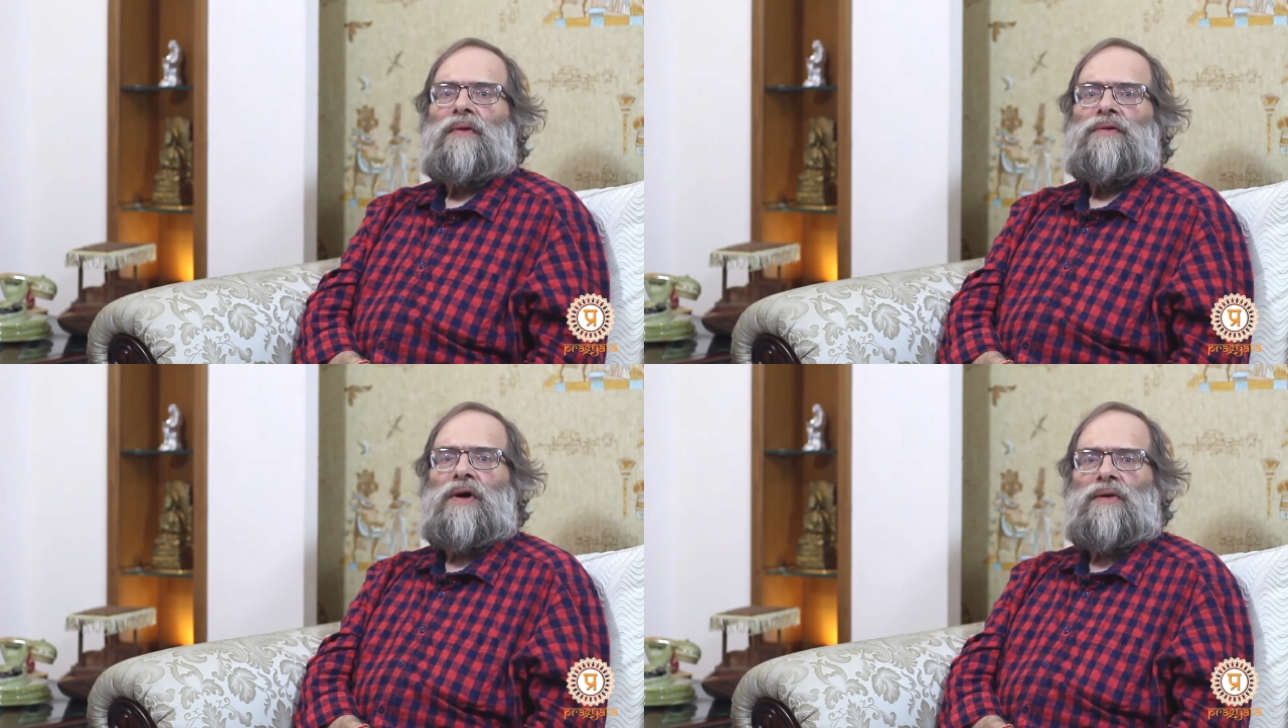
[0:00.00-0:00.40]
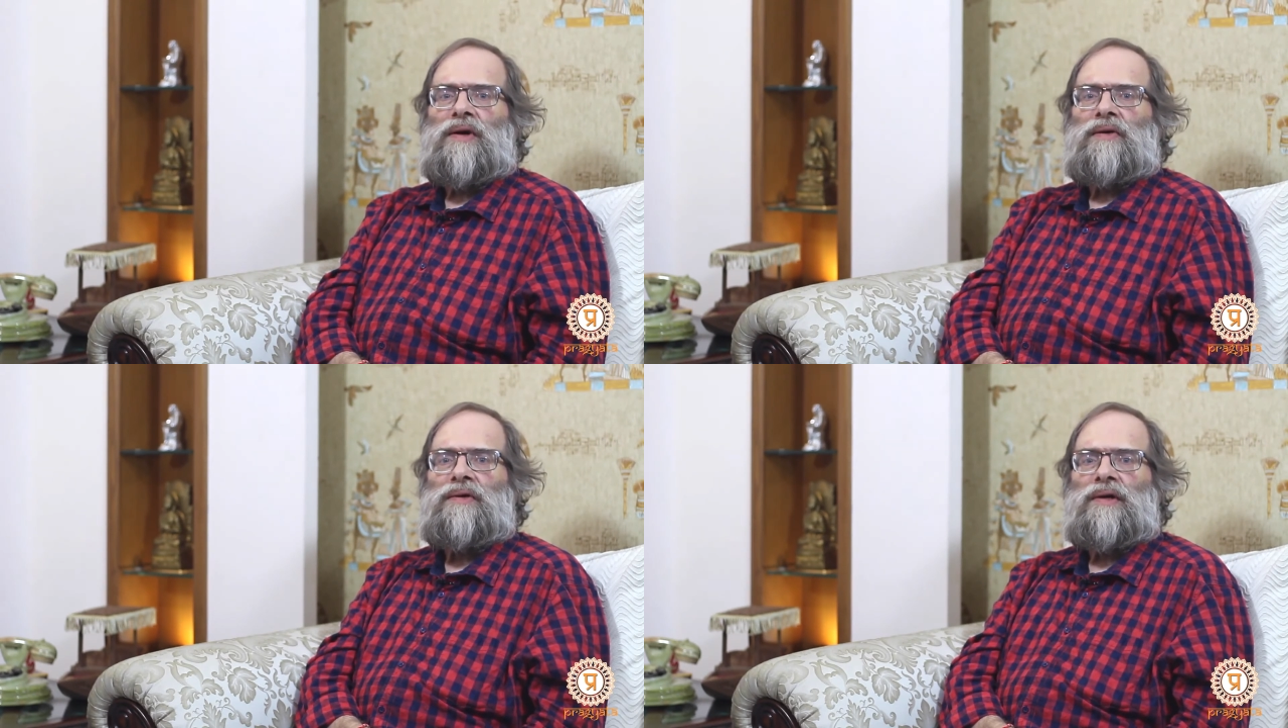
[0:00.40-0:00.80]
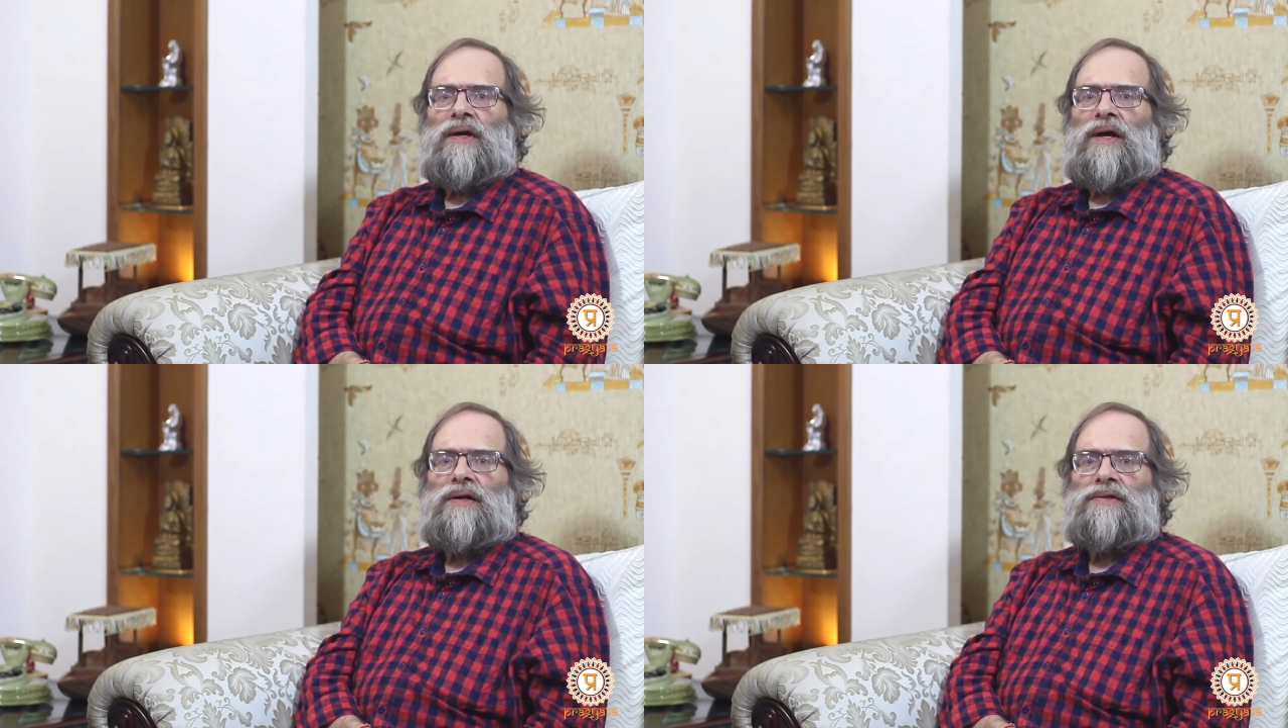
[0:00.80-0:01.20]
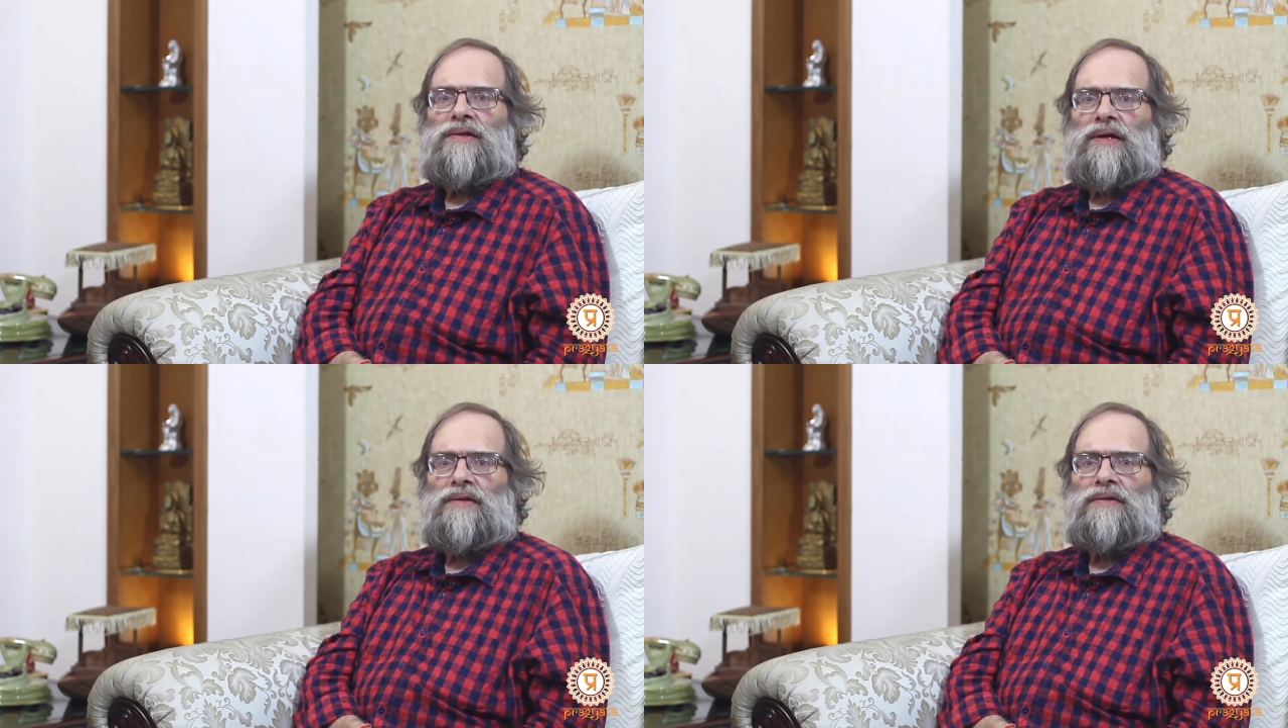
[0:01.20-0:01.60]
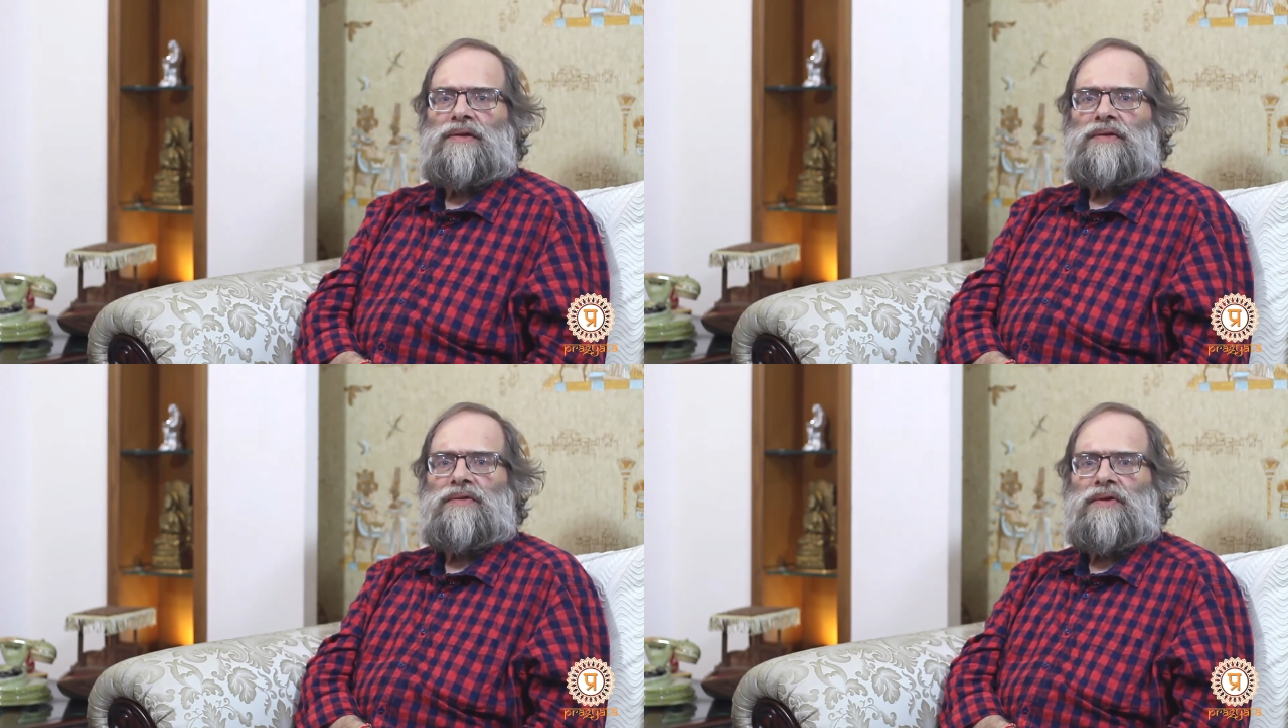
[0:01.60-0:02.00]
now I realize that
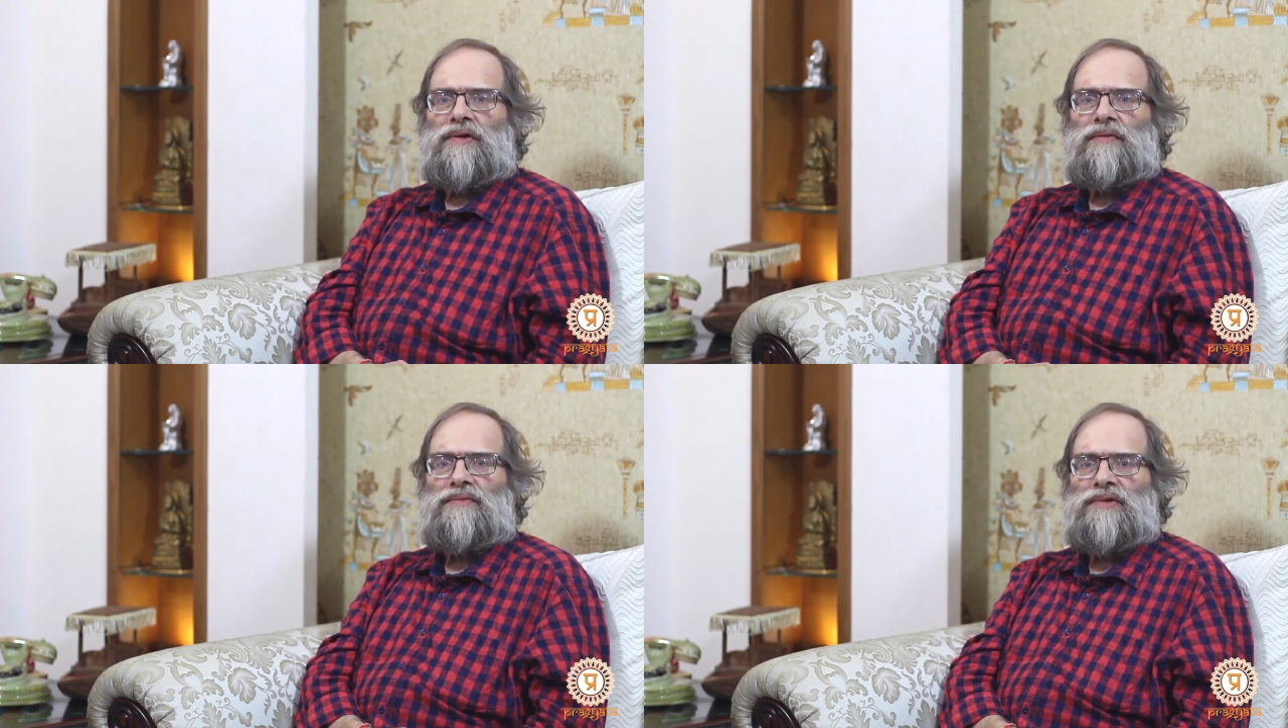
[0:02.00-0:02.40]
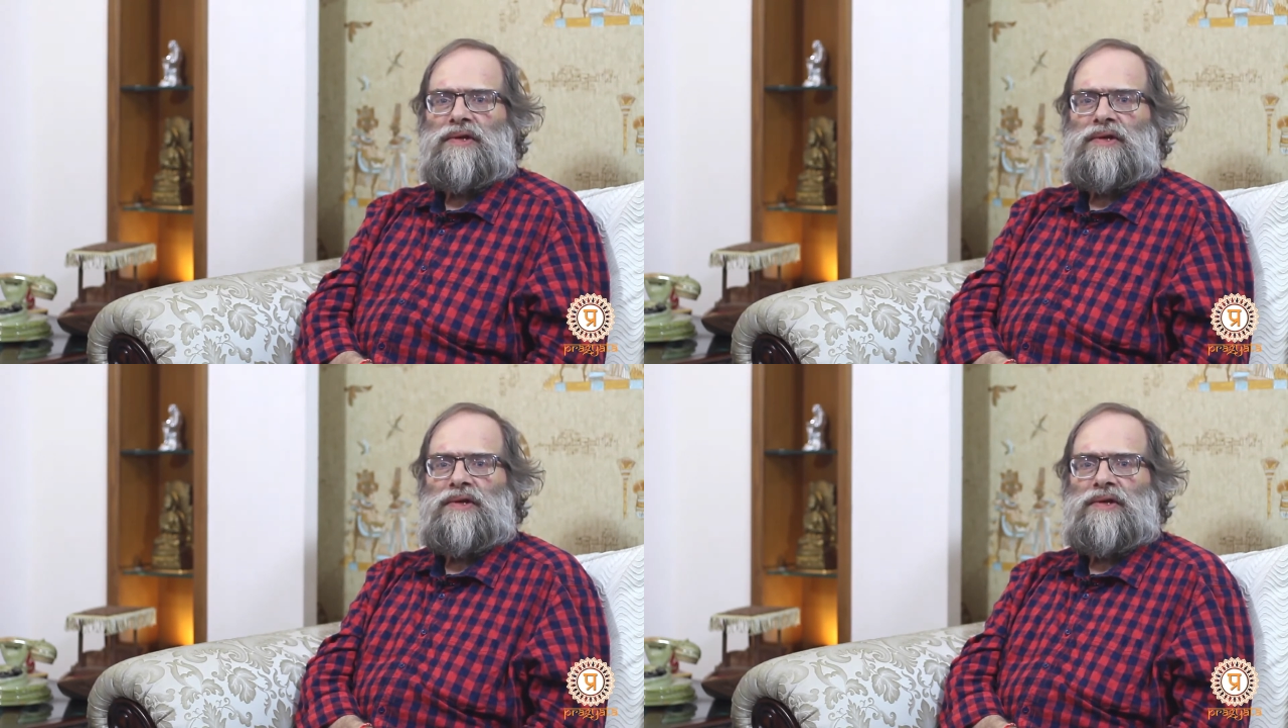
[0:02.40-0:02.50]
the term